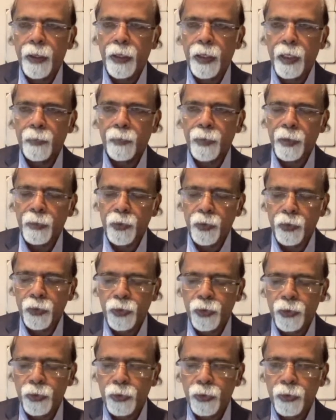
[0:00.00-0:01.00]
upper motor
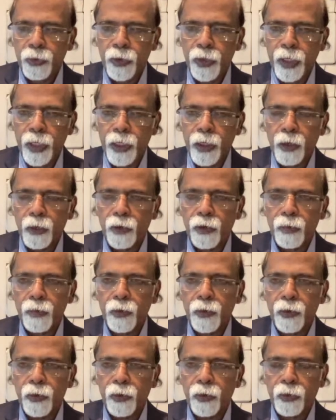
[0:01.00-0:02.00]
neuron and lower
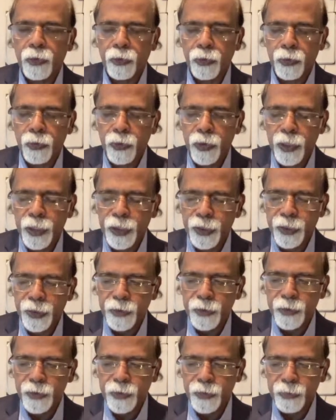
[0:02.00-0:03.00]
motor neuron
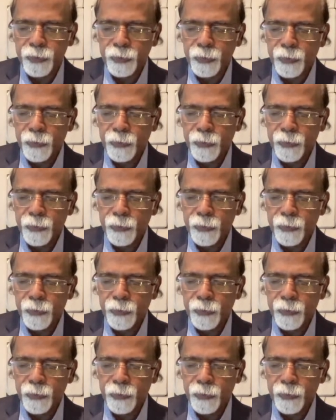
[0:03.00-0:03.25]
lesions